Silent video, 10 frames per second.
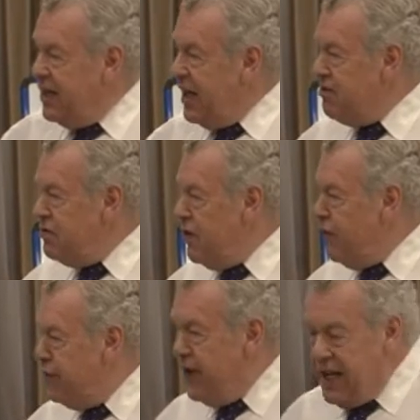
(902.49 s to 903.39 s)
That real
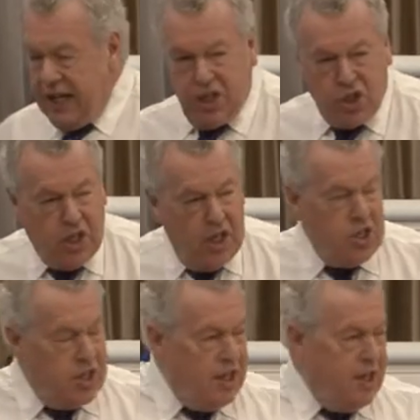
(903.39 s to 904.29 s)
feeling is
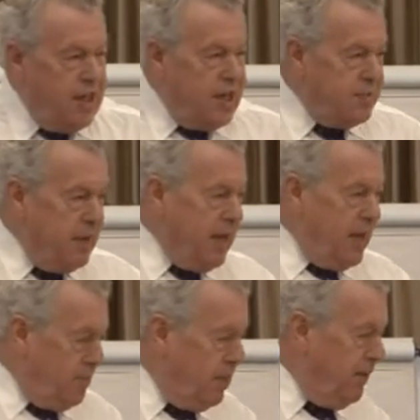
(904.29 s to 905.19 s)
changing her. It's making
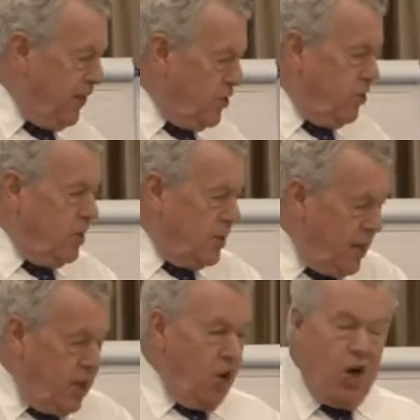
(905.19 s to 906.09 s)
her blood vessels. She's
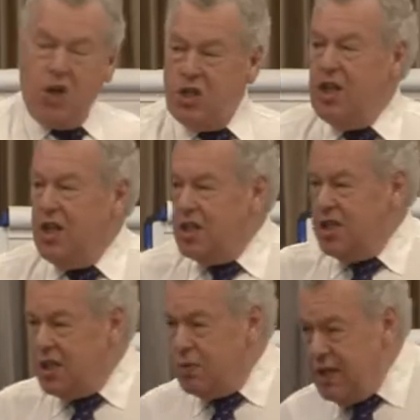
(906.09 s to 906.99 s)
getting hot,
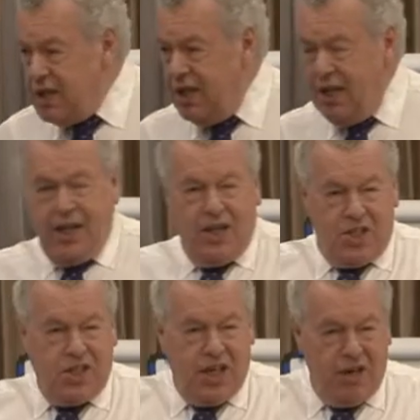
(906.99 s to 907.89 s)
she's sweating,
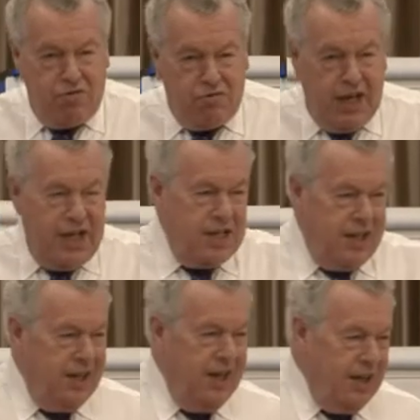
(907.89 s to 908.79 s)
she's getting red.
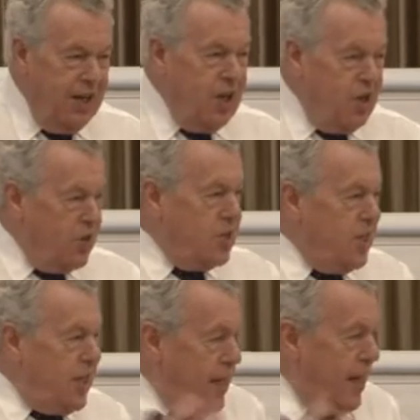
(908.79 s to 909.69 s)
You can
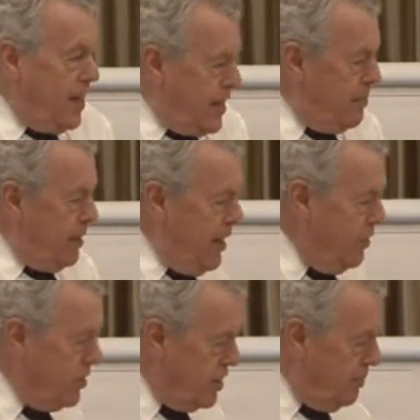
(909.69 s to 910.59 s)
see the anger coming
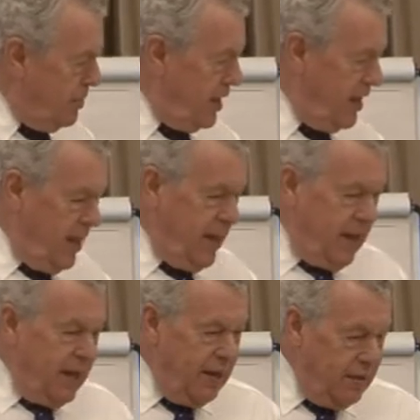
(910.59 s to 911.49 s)
out of somebody.
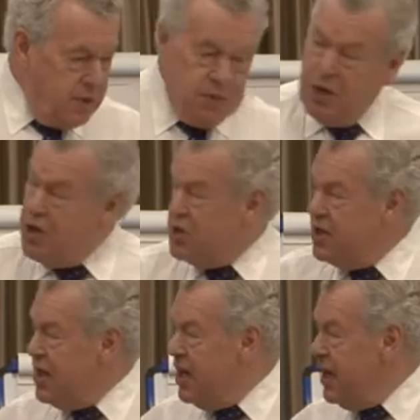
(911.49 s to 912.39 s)
It's because of
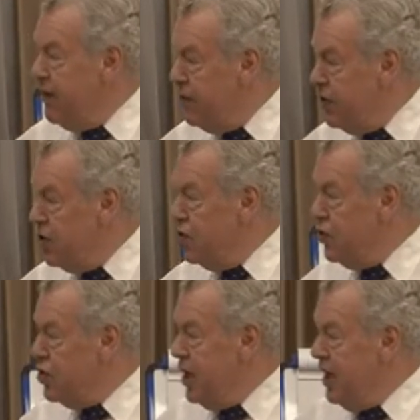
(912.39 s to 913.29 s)
the high level of the
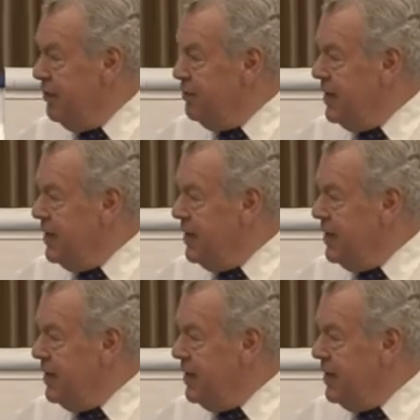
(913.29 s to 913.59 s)
noradrenaline.